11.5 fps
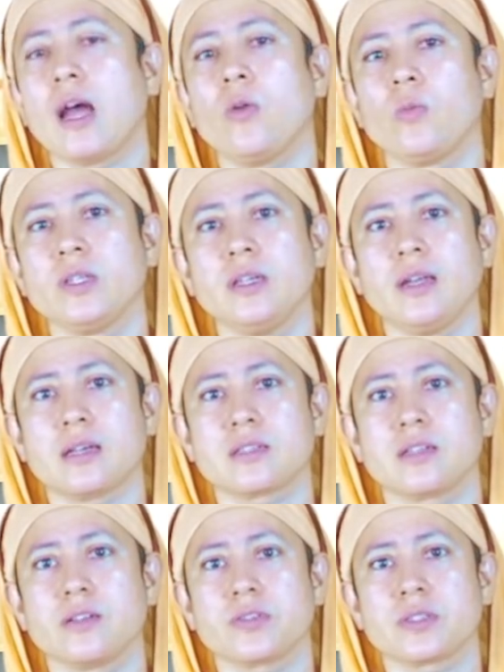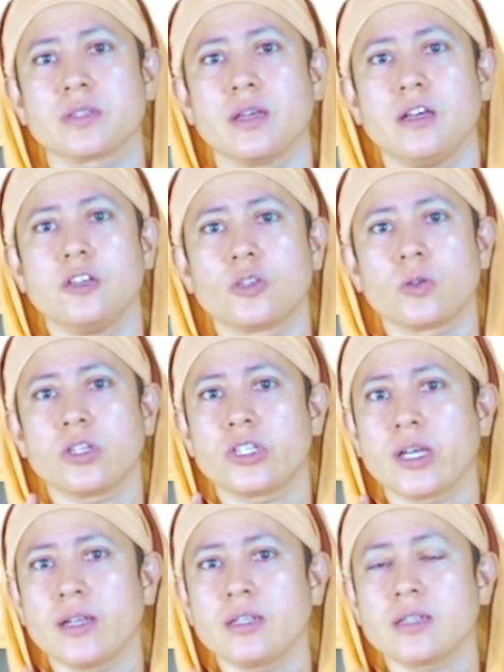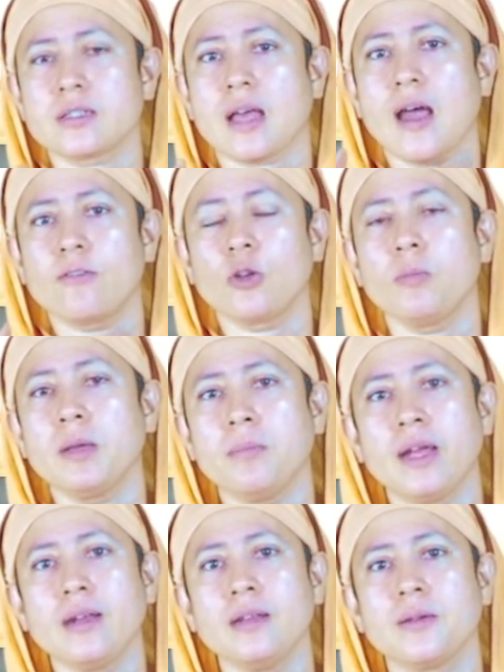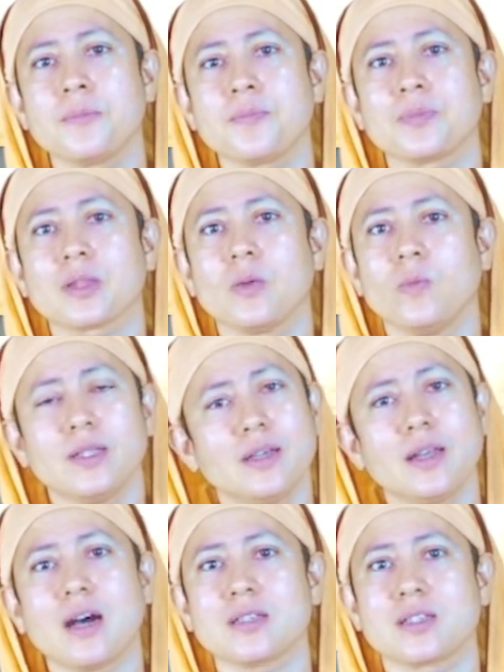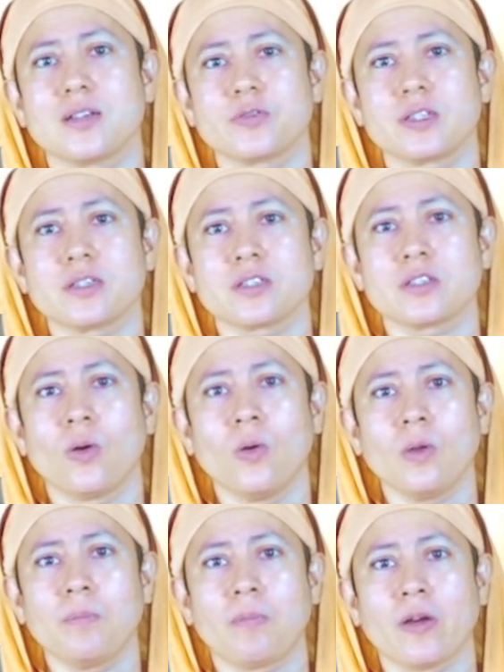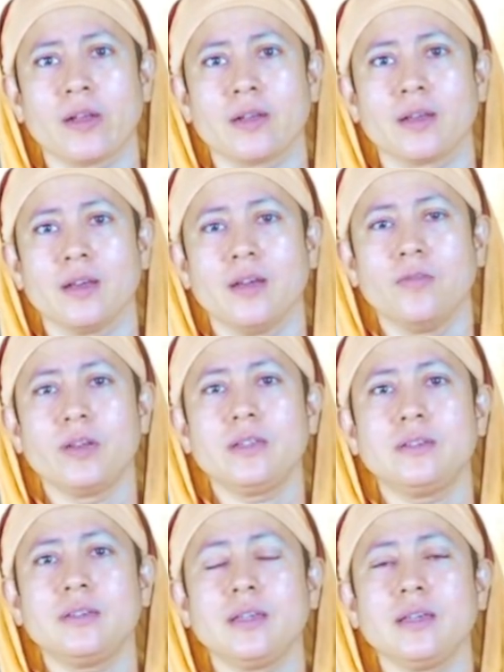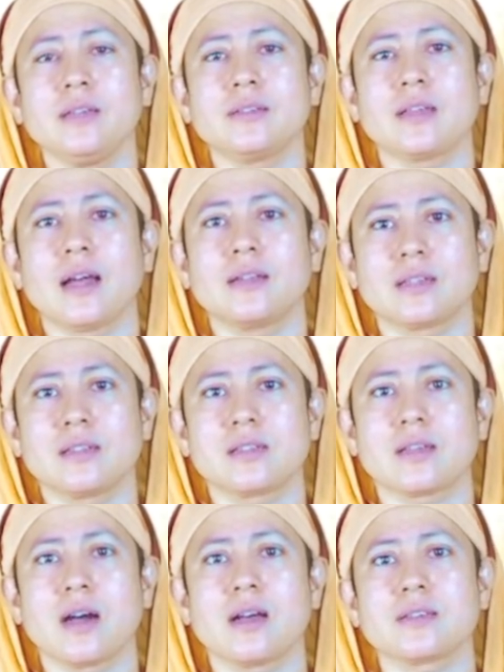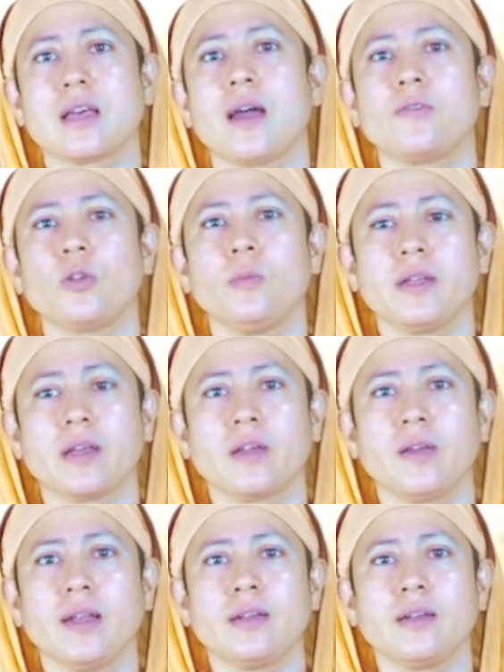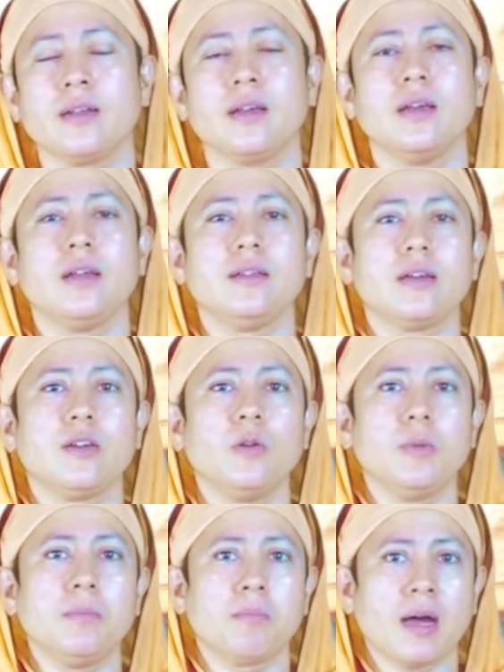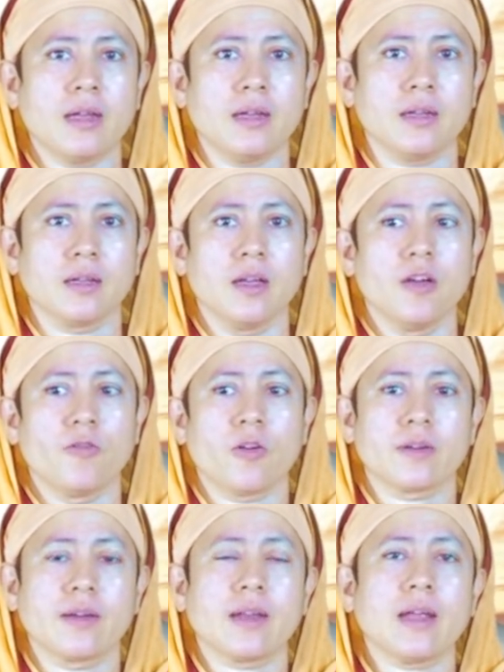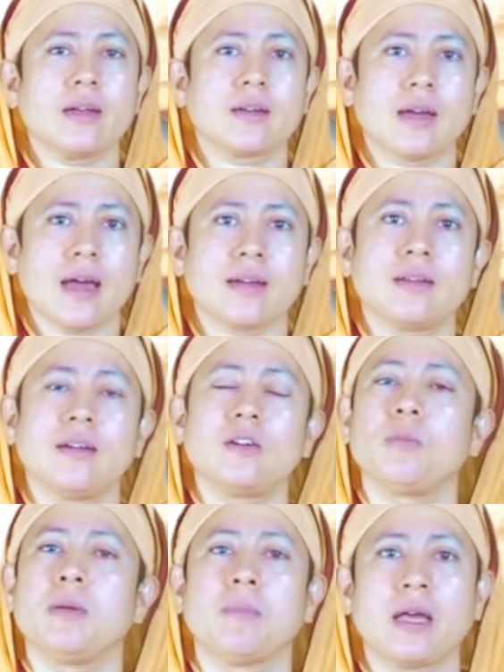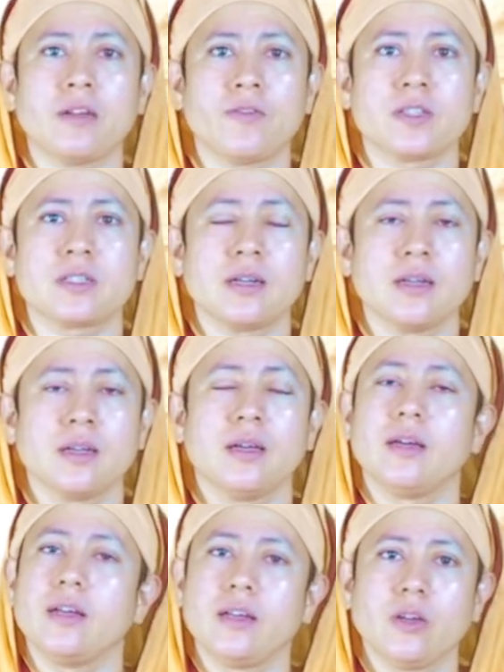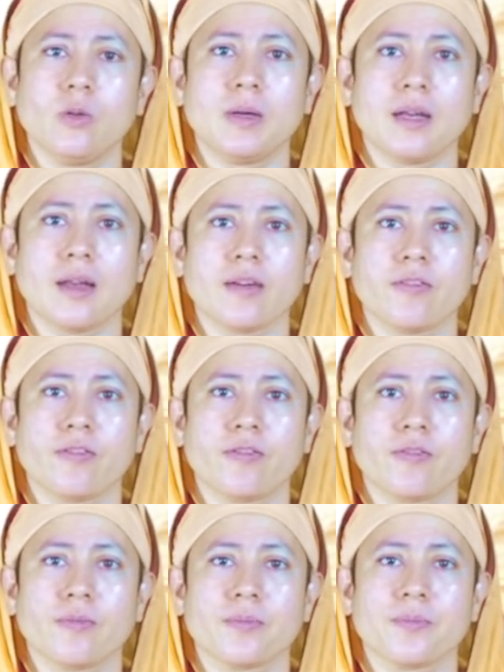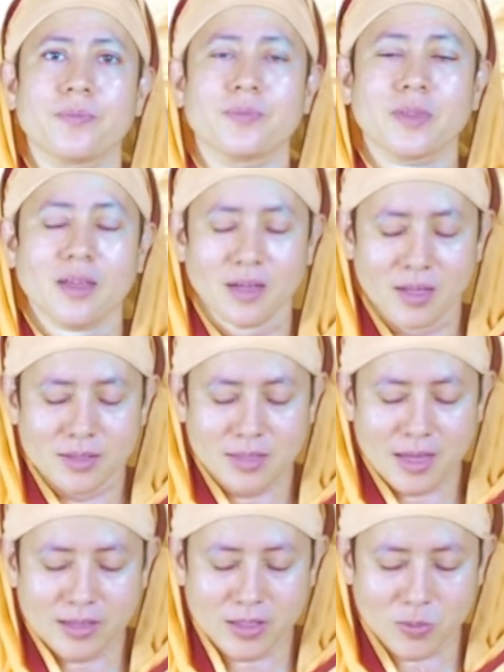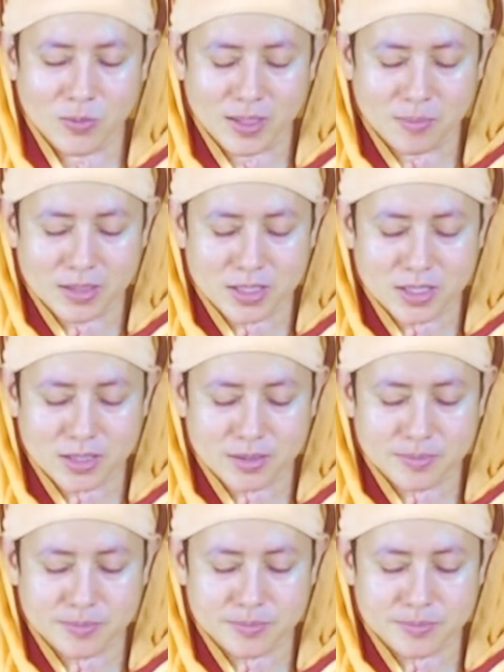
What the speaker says: have within ourselves. So the changes have to be made within ourselves. This is the whole point. Vrittis and sanskars have to be regulated in the human mind for great character to be manifested in human life. Thank you very much.